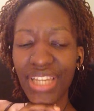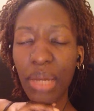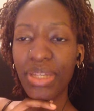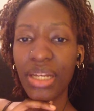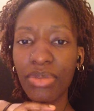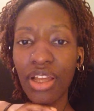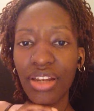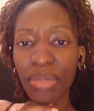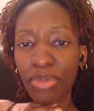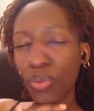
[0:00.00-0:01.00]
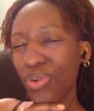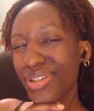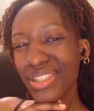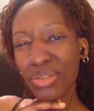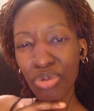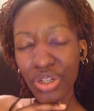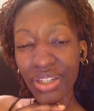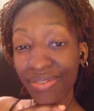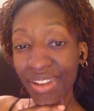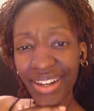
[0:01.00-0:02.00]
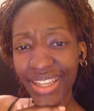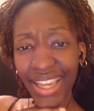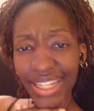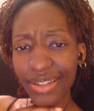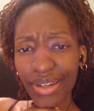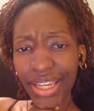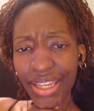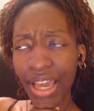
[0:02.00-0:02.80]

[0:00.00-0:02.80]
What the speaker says: I mean, I'm learning, but what's the point of learning anyway?